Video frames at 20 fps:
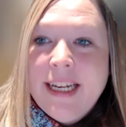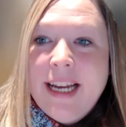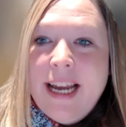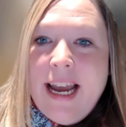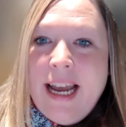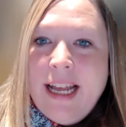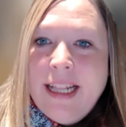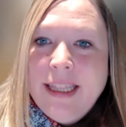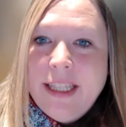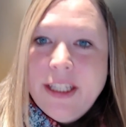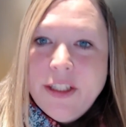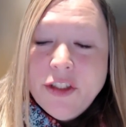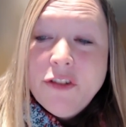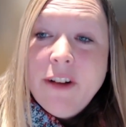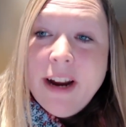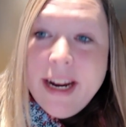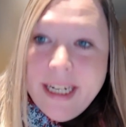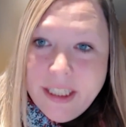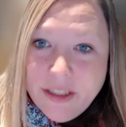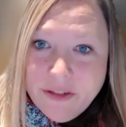and the
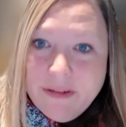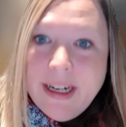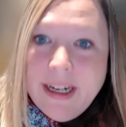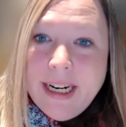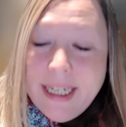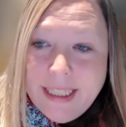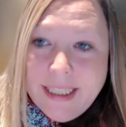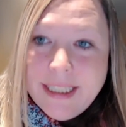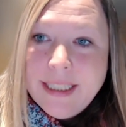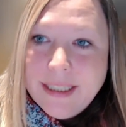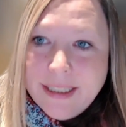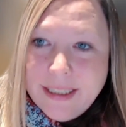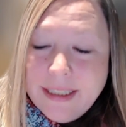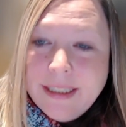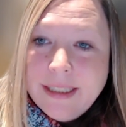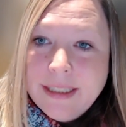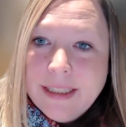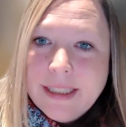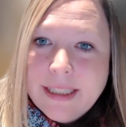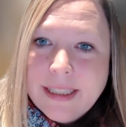strained
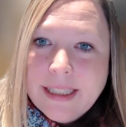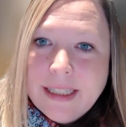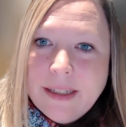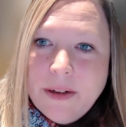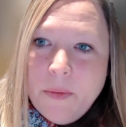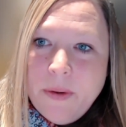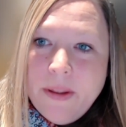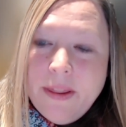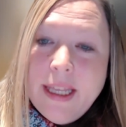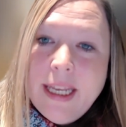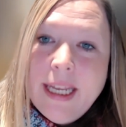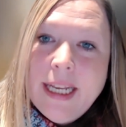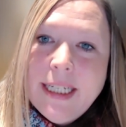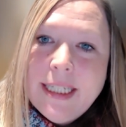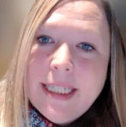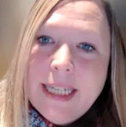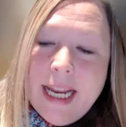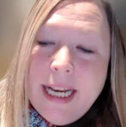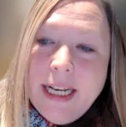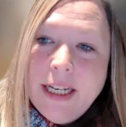relations with the
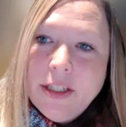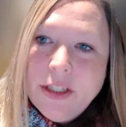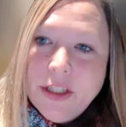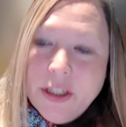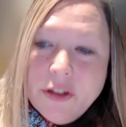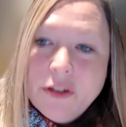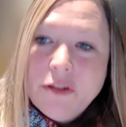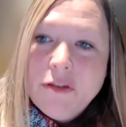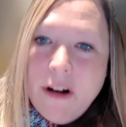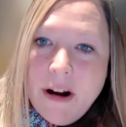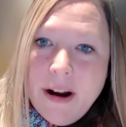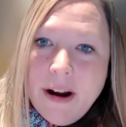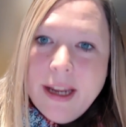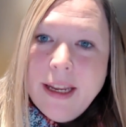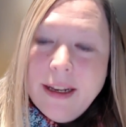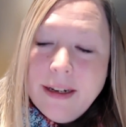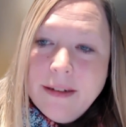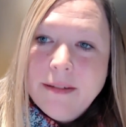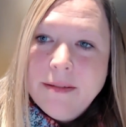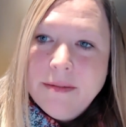intent to try
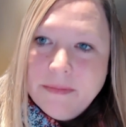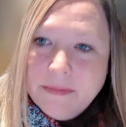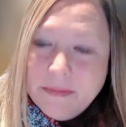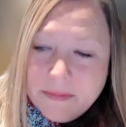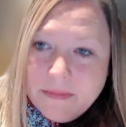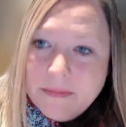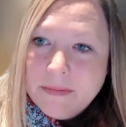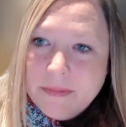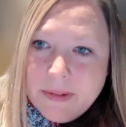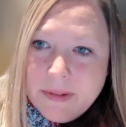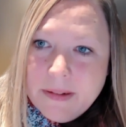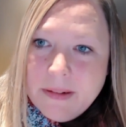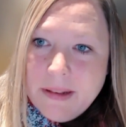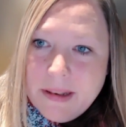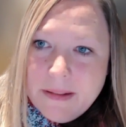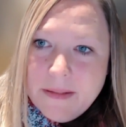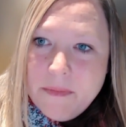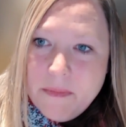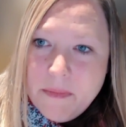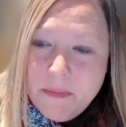and
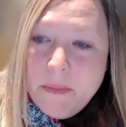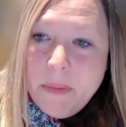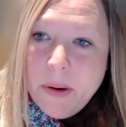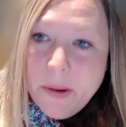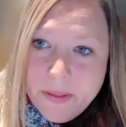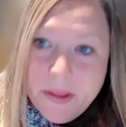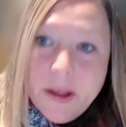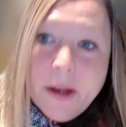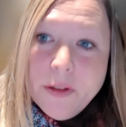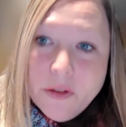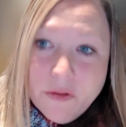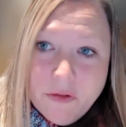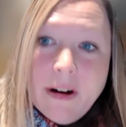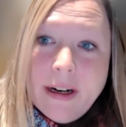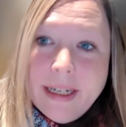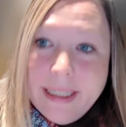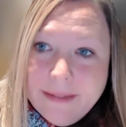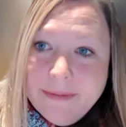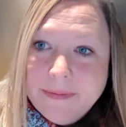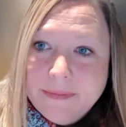put those
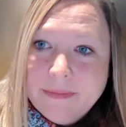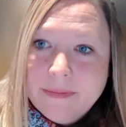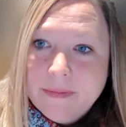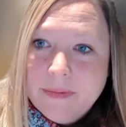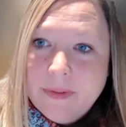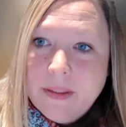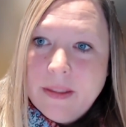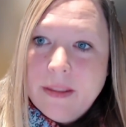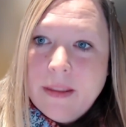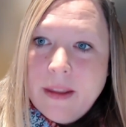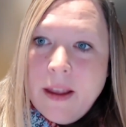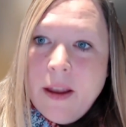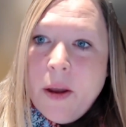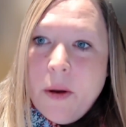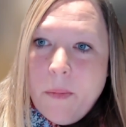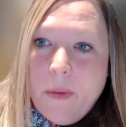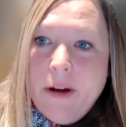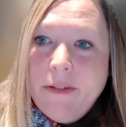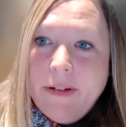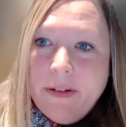right
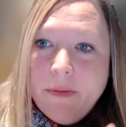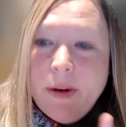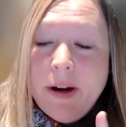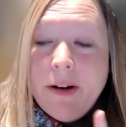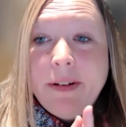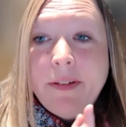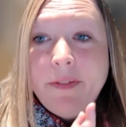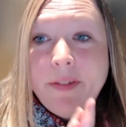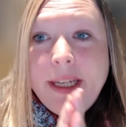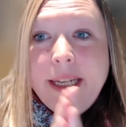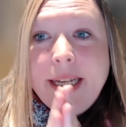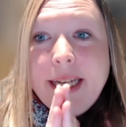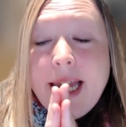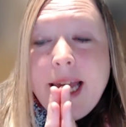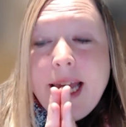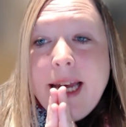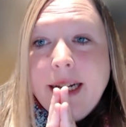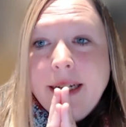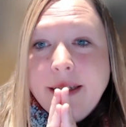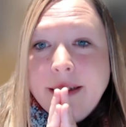wherever you
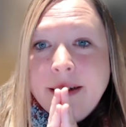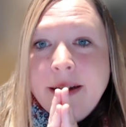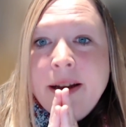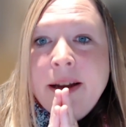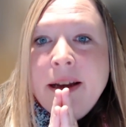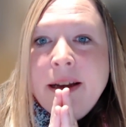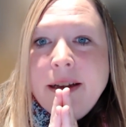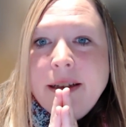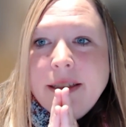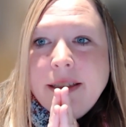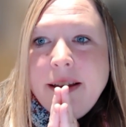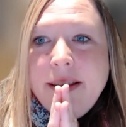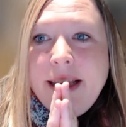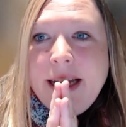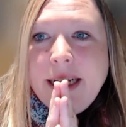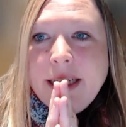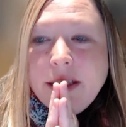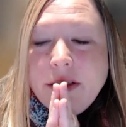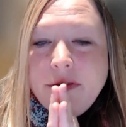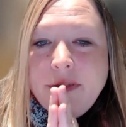can. So
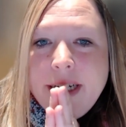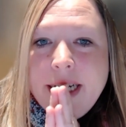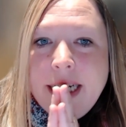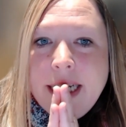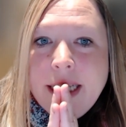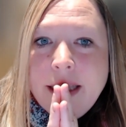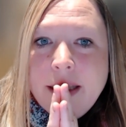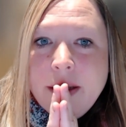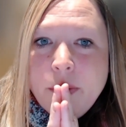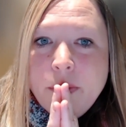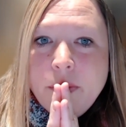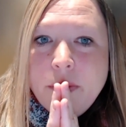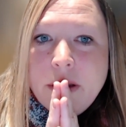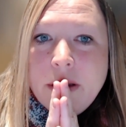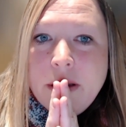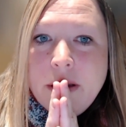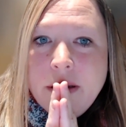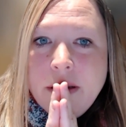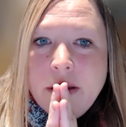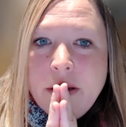that's really
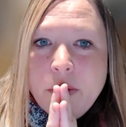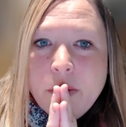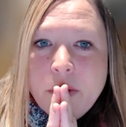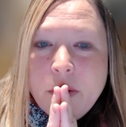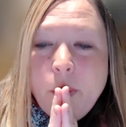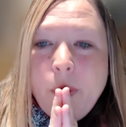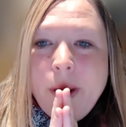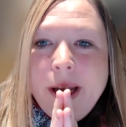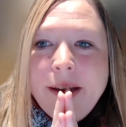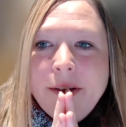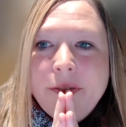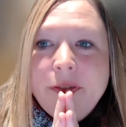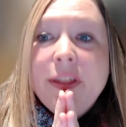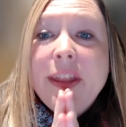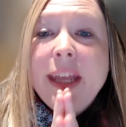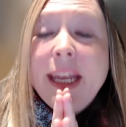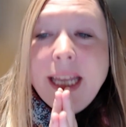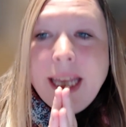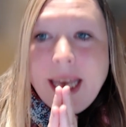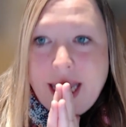the way of
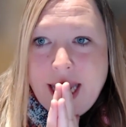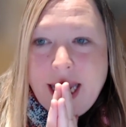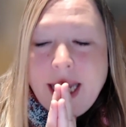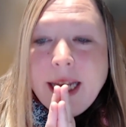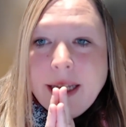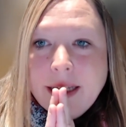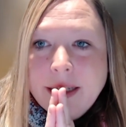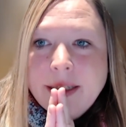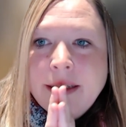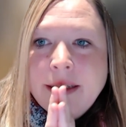thinking